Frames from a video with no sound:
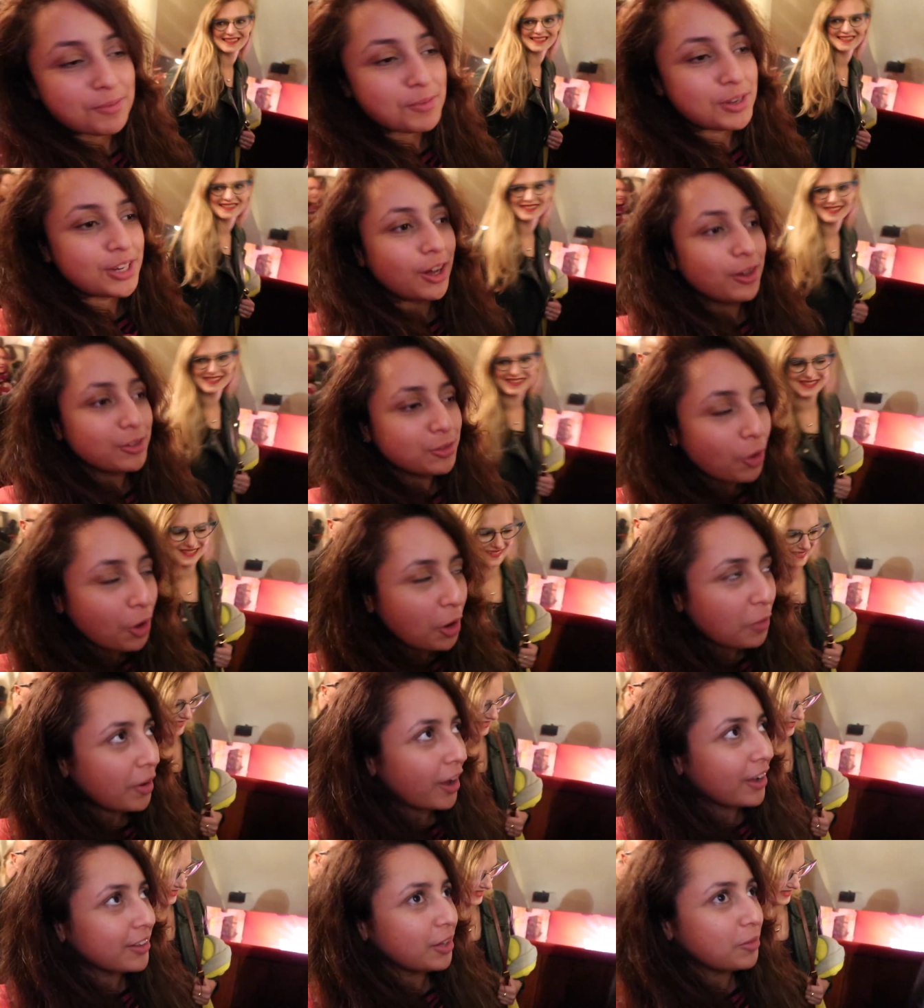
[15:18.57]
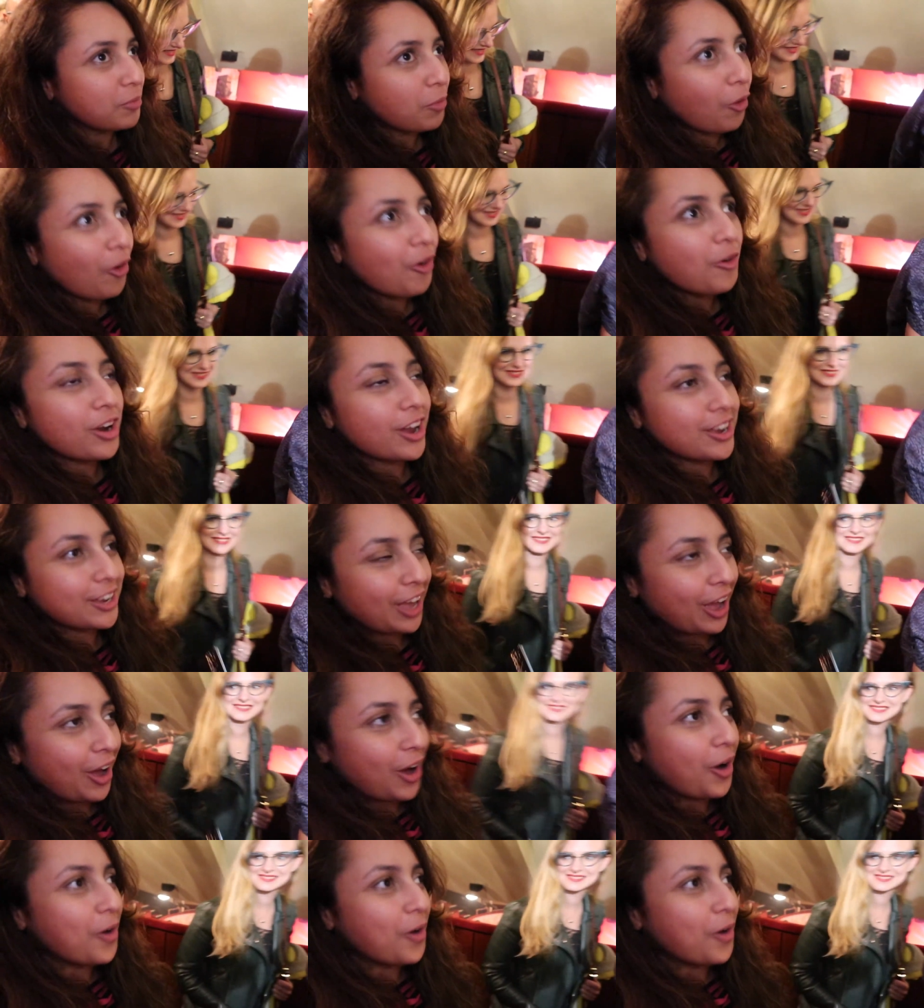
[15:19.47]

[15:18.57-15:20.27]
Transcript: I mean, I'll talk about it more when I get